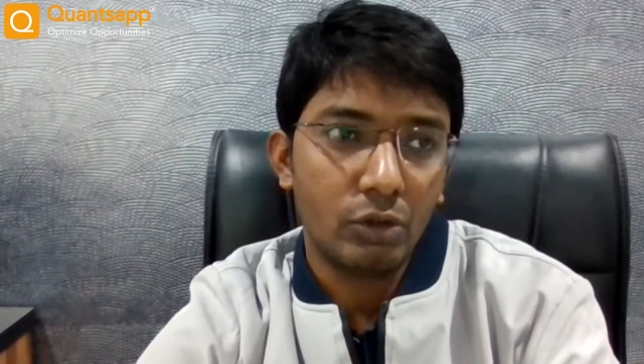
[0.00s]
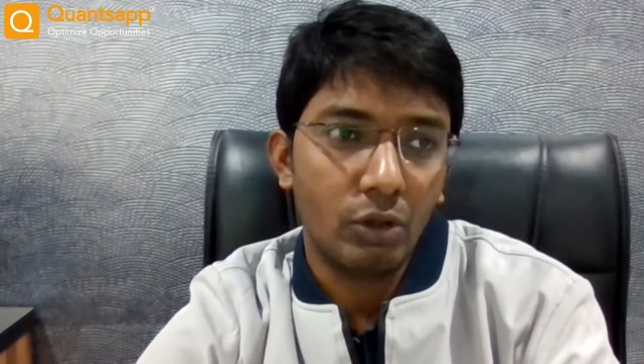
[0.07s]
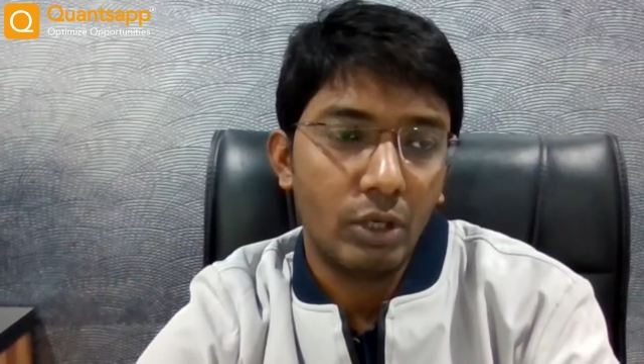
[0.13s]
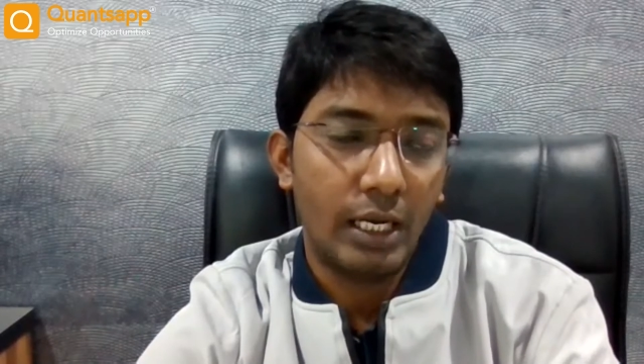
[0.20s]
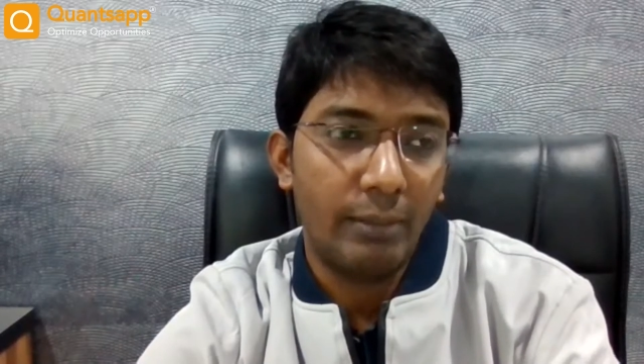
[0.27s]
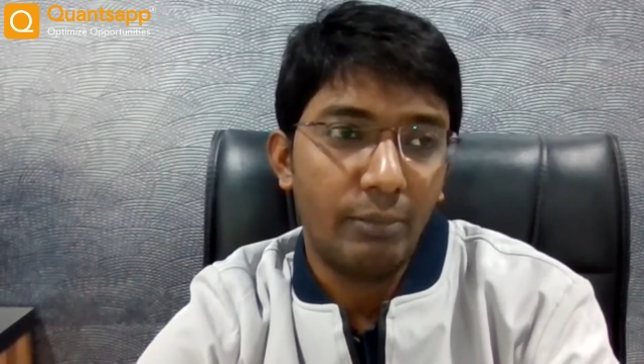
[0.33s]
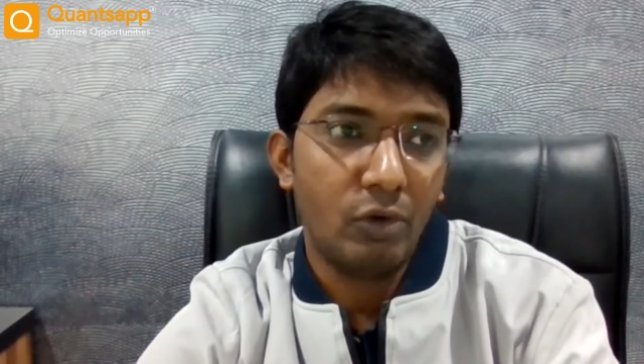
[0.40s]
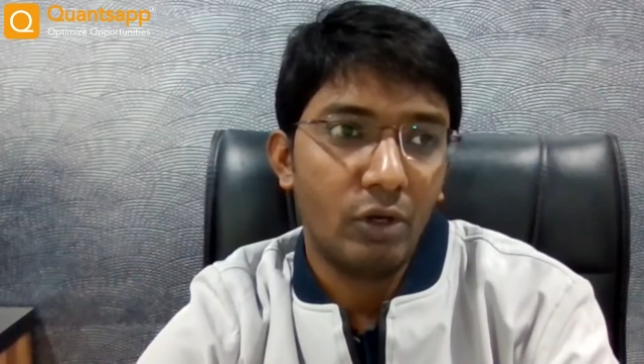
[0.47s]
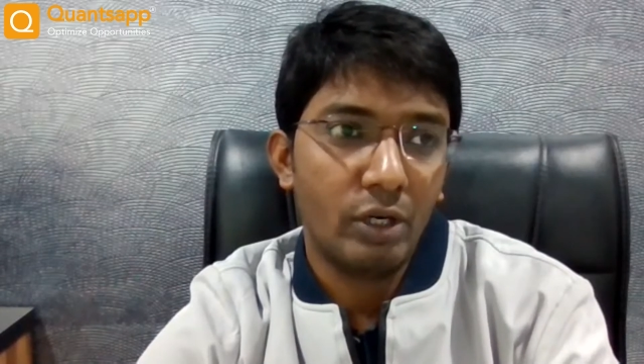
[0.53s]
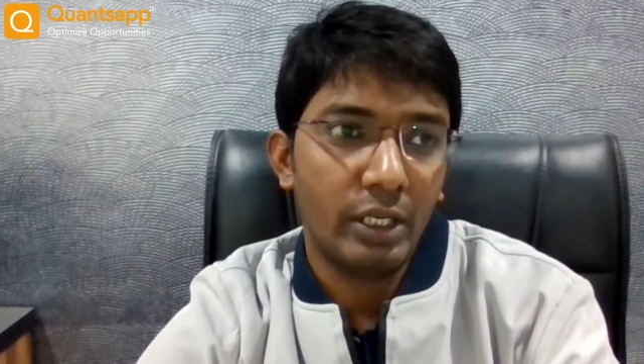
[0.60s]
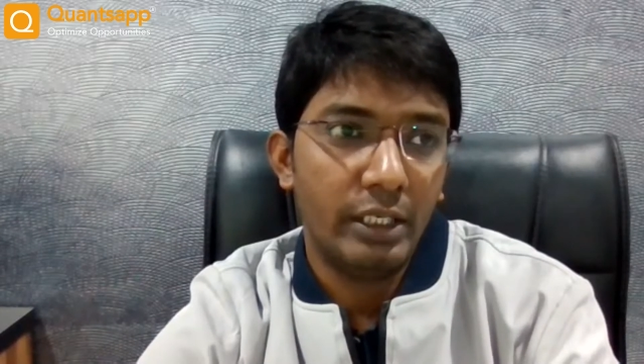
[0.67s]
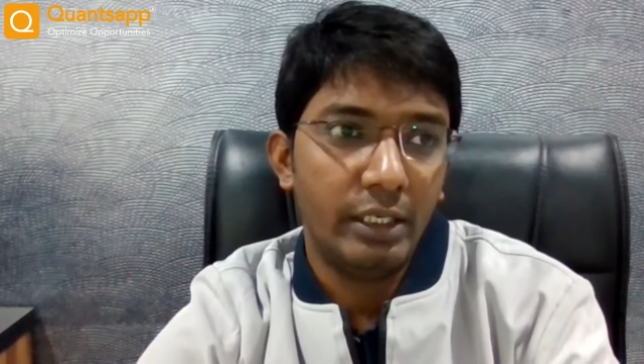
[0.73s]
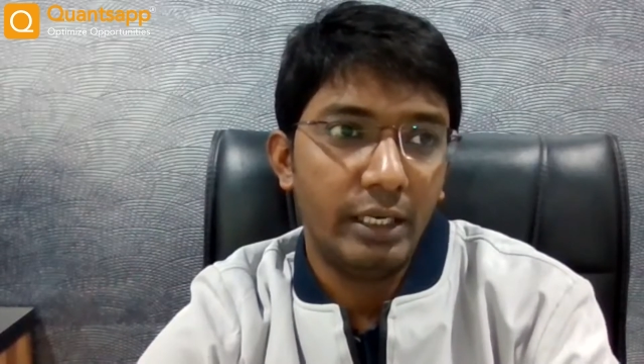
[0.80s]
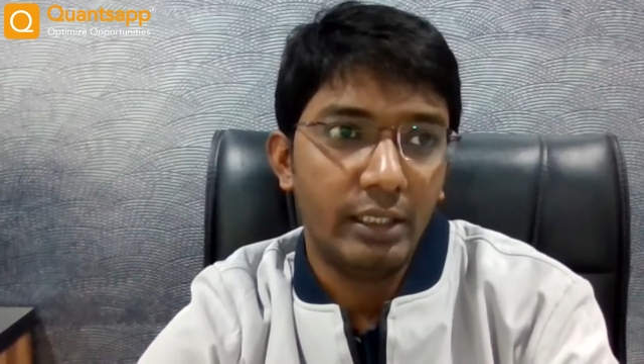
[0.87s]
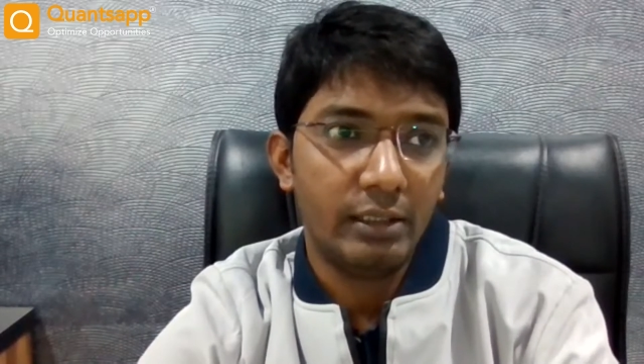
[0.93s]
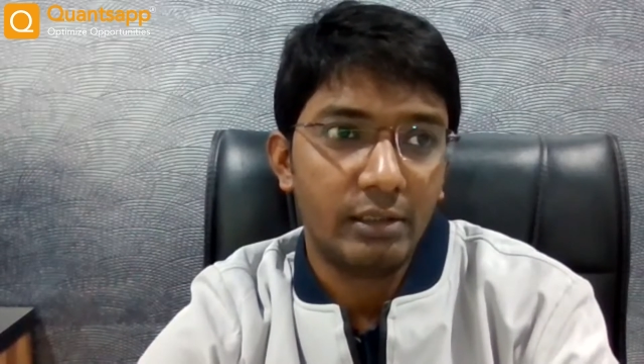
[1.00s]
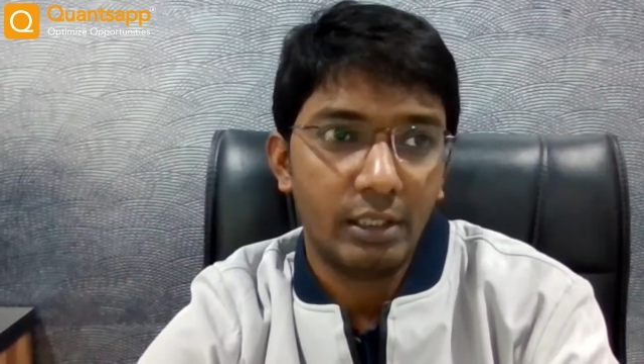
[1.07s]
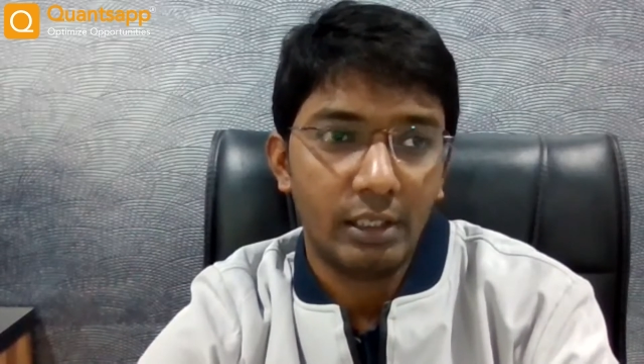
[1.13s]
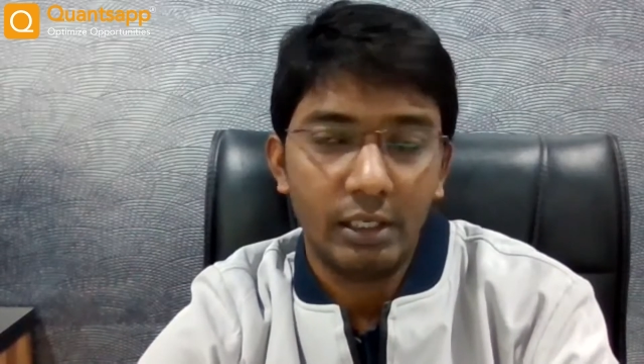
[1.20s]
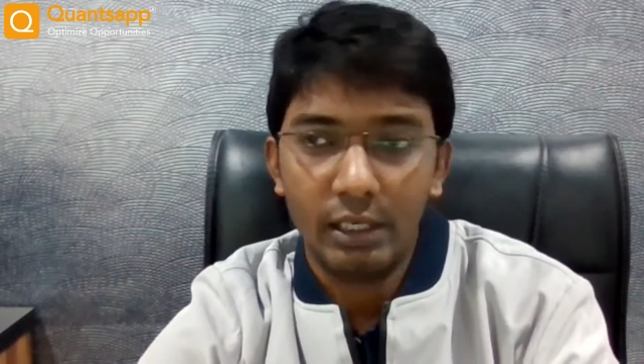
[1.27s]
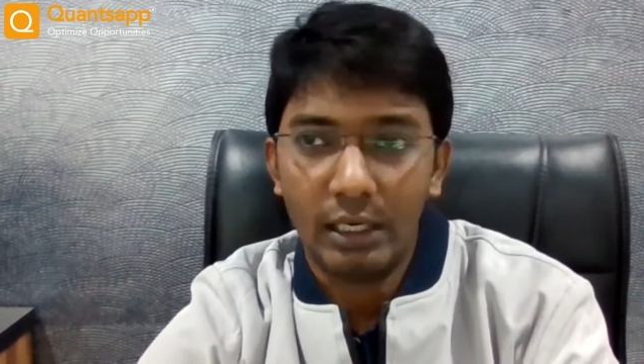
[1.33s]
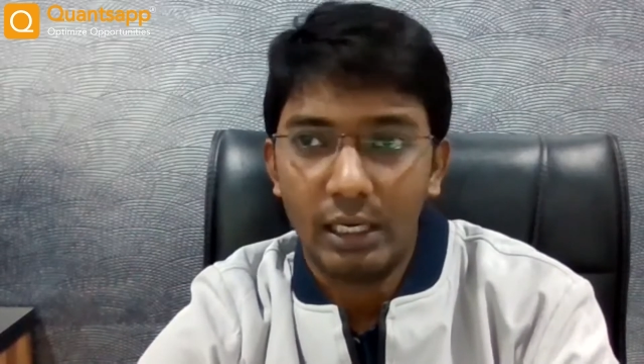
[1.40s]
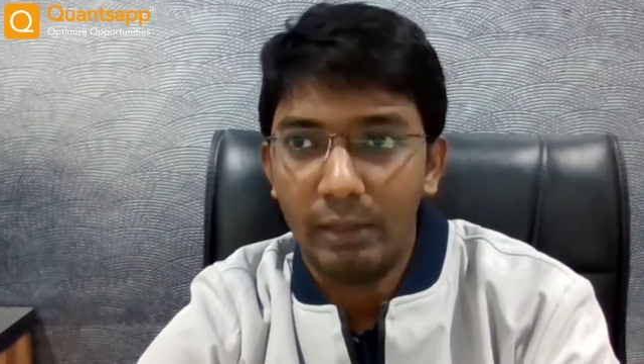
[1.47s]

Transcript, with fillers: So I'm not an index trader,